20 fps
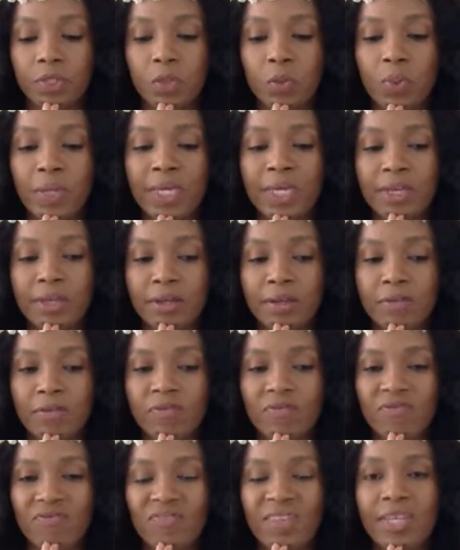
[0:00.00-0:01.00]
we can
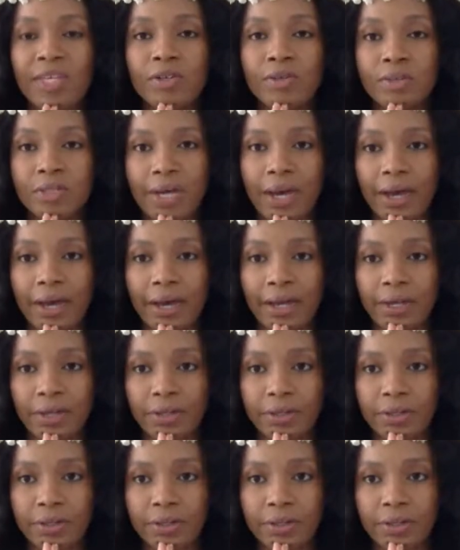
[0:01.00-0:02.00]
feel
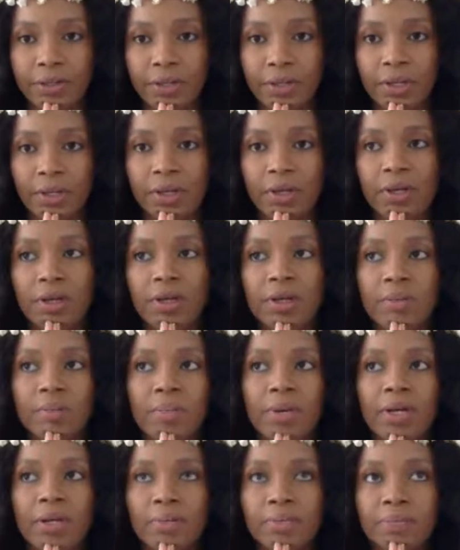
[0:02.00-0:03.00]
tired,
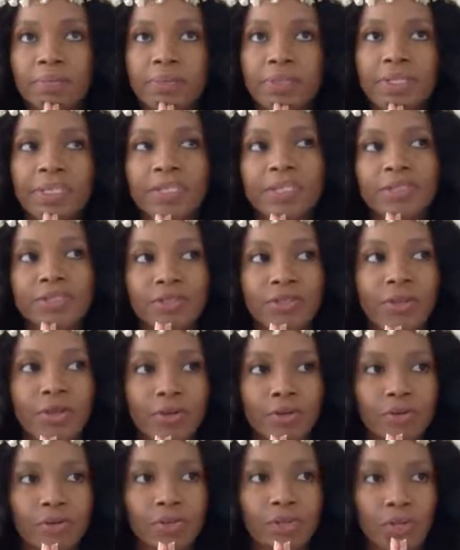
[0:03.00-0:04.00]
but please
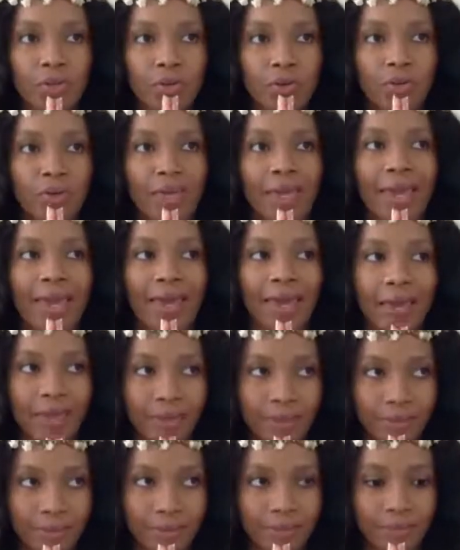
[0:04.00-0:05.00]
know you
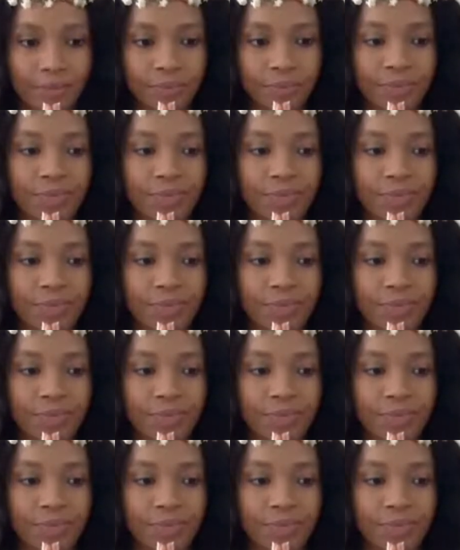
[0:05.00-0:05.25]
can